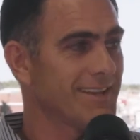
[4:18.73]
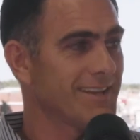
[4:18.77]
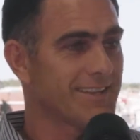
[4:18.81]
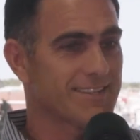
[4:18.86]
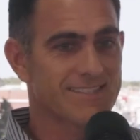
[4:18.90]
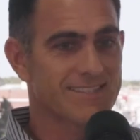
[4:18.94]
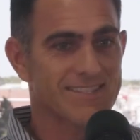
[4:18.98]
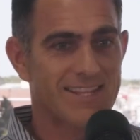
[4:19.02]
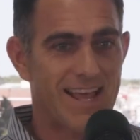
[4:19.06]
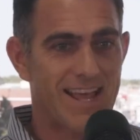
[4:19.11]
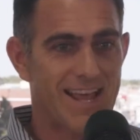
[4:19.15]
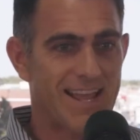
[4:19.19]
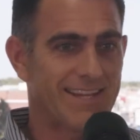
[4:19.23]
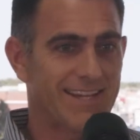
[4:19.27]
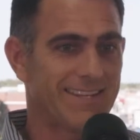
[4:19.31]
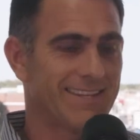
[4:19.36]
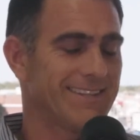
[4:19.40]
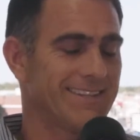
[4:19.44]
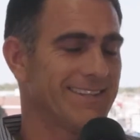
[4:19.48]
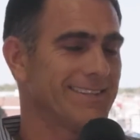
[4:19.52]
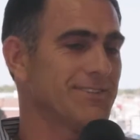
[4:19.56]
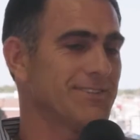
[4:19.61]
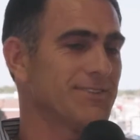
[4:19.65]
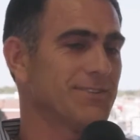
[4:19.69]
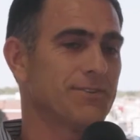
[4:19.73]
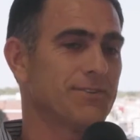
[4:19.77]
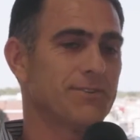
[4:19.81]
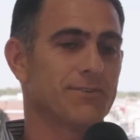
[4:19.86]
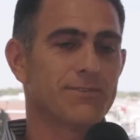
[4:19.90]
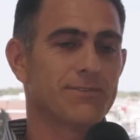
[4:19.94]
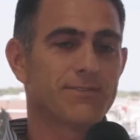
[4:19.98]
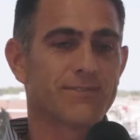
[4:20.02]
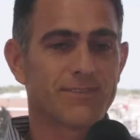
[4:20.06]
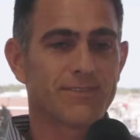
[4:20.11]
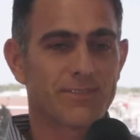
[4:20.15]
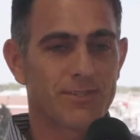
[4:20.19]

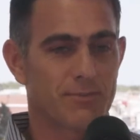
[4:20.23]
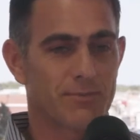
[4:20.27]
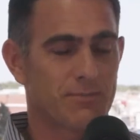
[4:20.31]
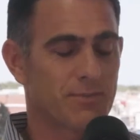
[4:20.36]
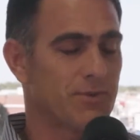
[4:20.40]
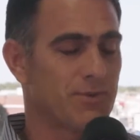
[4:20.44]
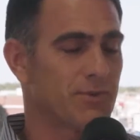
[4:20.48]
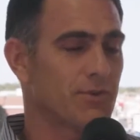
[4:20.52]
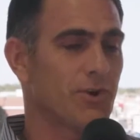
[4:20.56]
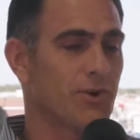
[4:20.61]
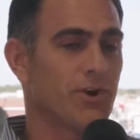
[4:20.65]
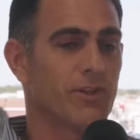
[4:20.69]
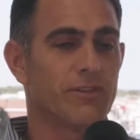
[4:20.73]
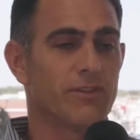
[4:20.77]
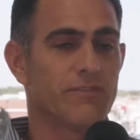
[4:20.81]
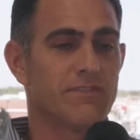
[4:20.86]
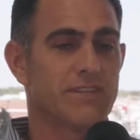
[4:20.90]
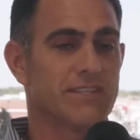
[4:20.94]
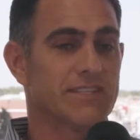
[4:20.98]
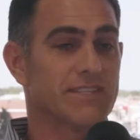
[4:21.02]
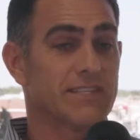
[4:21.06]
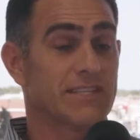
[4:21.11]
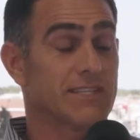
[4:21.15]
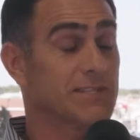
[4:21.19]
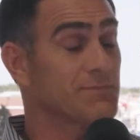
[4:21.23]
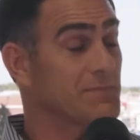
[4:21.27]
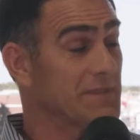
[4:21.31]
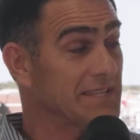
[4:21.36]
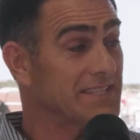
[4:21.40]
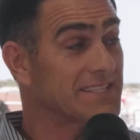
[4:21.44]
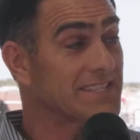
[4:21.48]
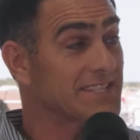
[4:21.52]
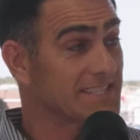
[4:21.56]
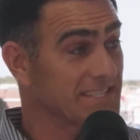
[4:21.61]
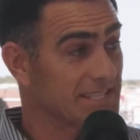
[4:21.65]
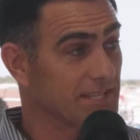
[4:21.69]
signage, computer, all of these
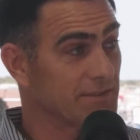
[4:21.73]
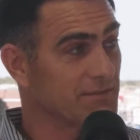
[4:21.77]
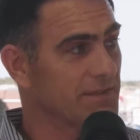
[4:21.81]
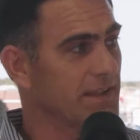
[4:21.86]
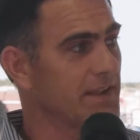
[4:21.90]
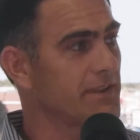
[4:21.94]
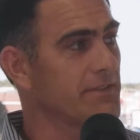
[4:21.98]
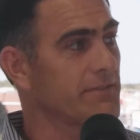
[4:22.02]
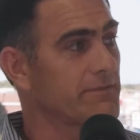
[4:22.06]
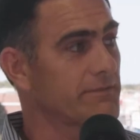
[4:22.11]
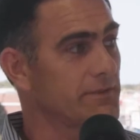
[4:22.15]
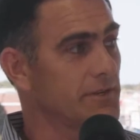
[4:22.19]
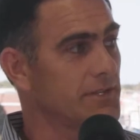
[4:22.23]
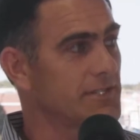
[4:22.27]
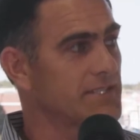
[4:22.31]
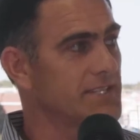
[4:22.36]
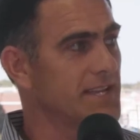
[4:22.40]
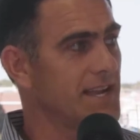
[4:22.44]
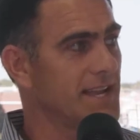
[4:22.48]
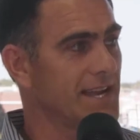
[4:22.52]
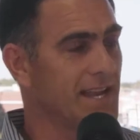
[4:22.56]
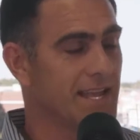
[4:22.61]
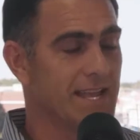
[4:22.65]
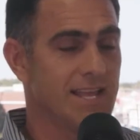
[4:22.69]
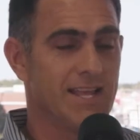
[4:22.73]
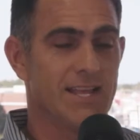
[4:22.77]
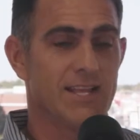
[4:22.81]
expenses that you've got on the front side.